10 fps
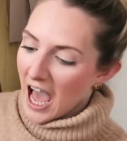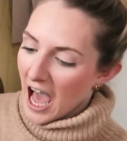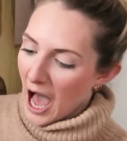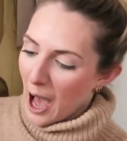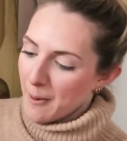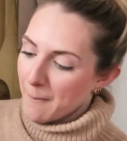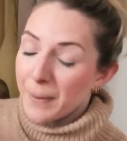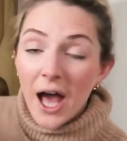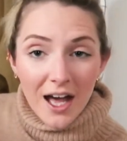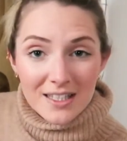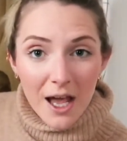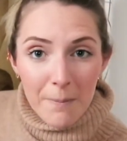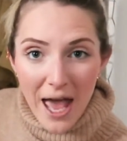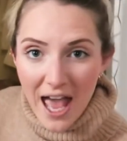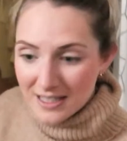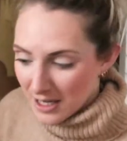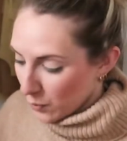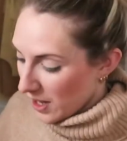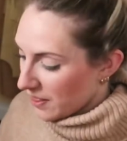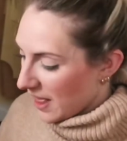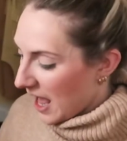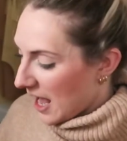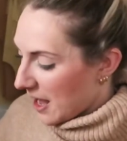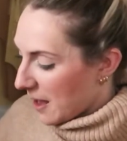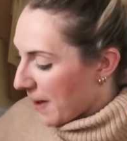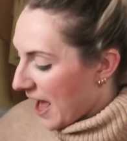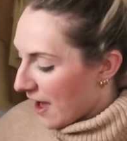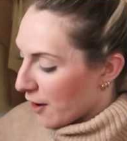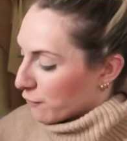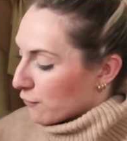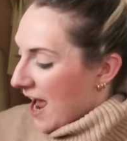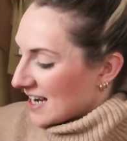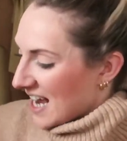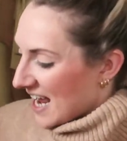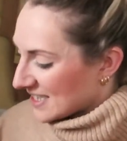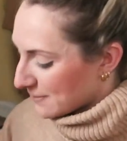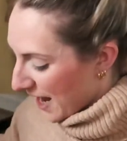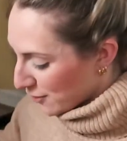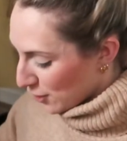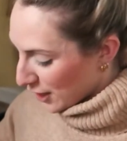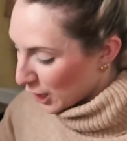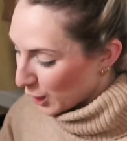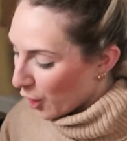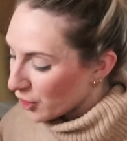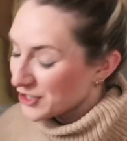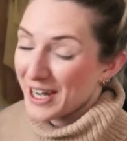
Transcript: But I paired it with a pair of red asymmetric culottes,